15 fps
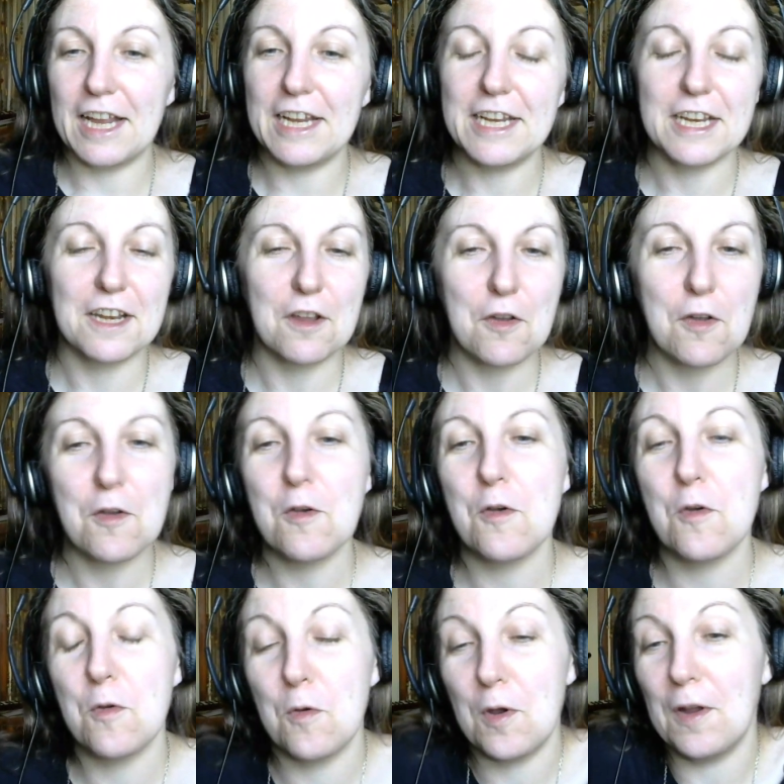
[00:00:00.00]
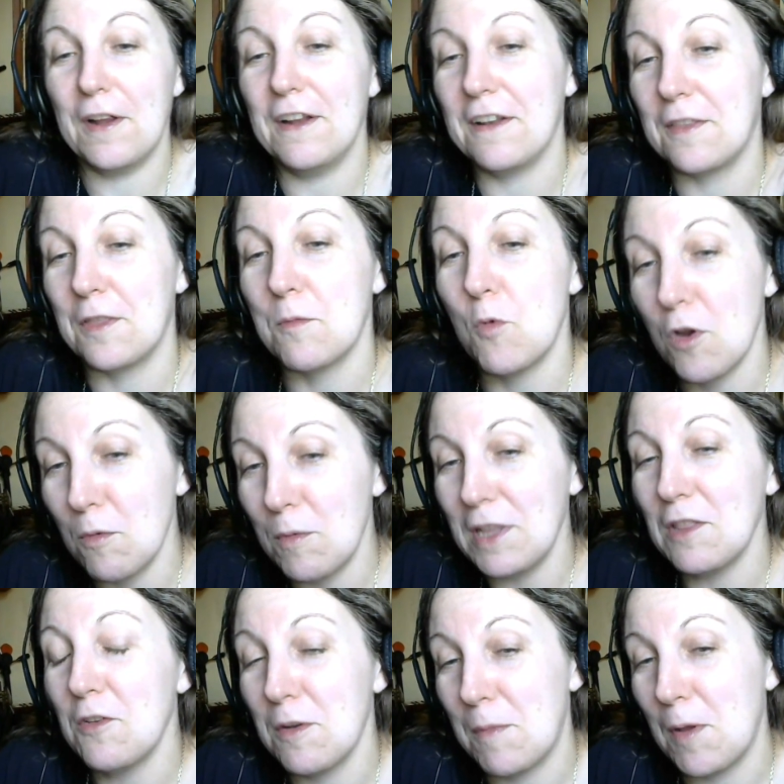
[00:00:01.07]
You know, the more
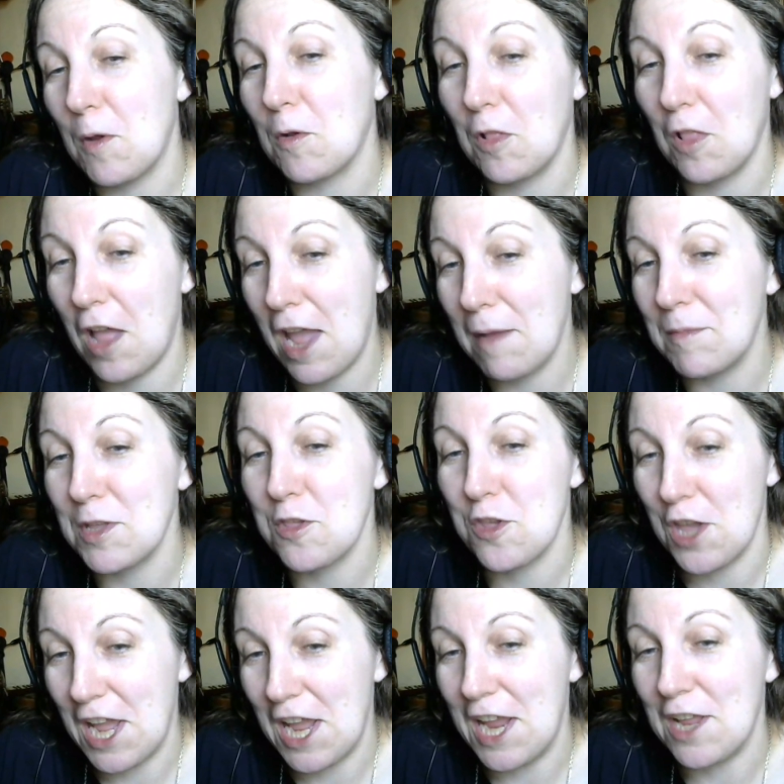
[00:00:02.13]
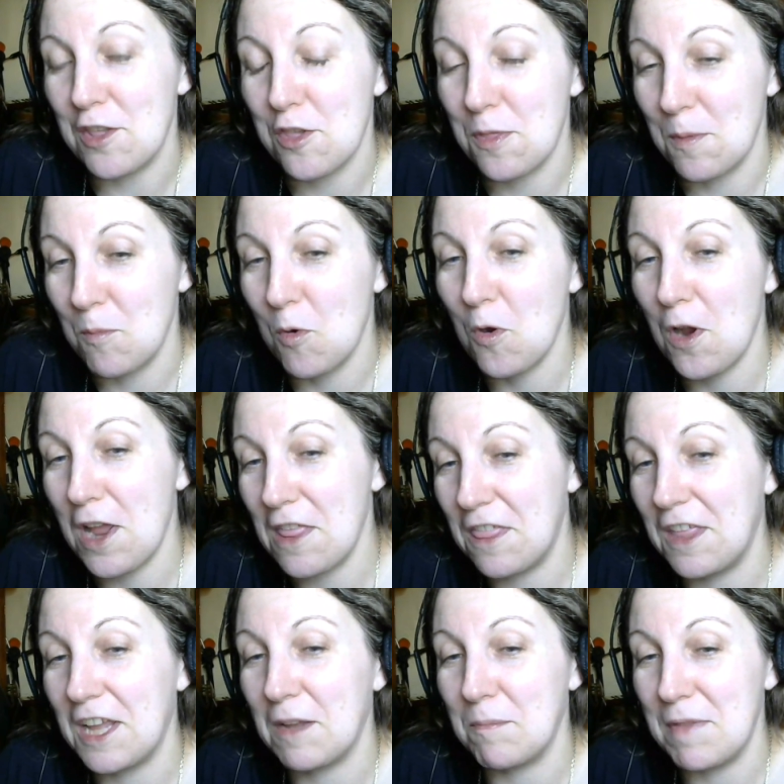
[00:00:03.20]
we learn about climate change, the more I
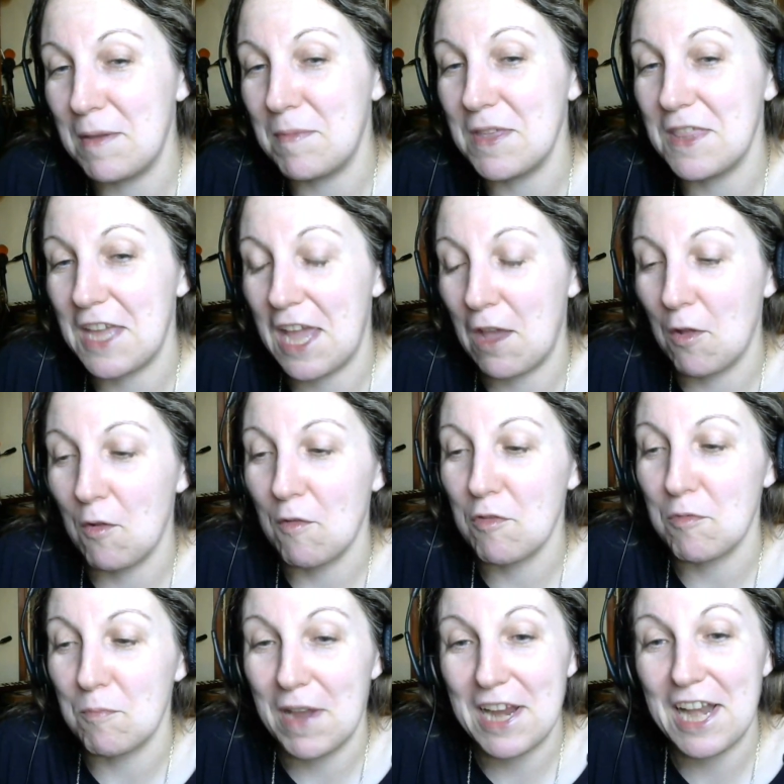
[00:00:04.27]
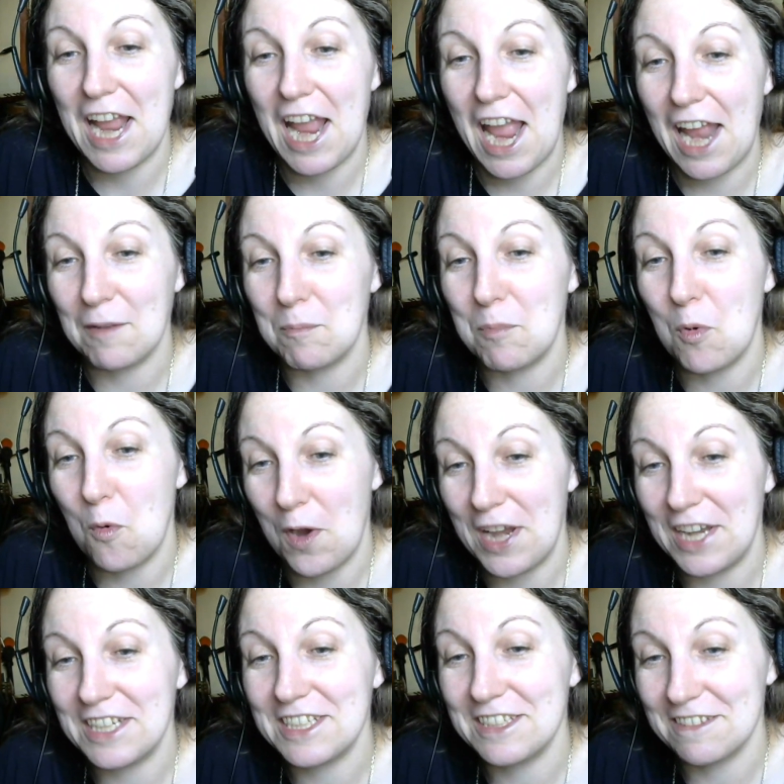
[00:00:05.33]
think maybe the elves might have had a
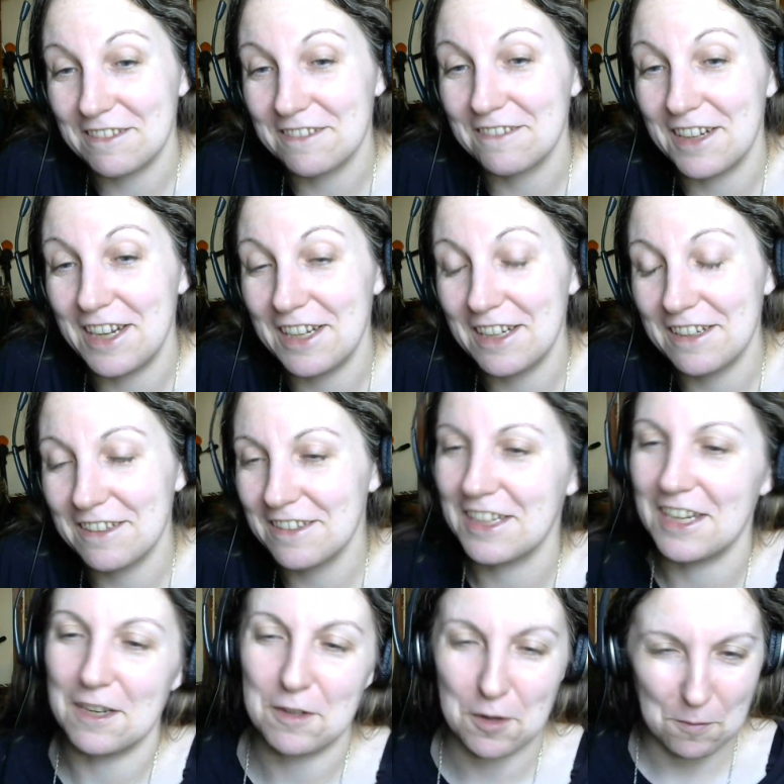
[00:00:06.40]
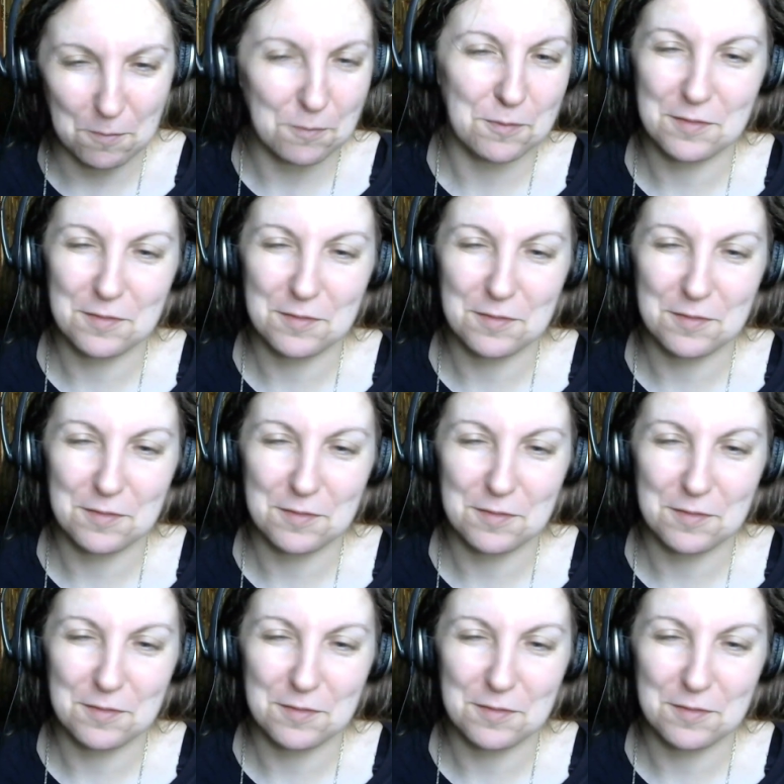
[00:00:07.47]
point, right? Okay, no.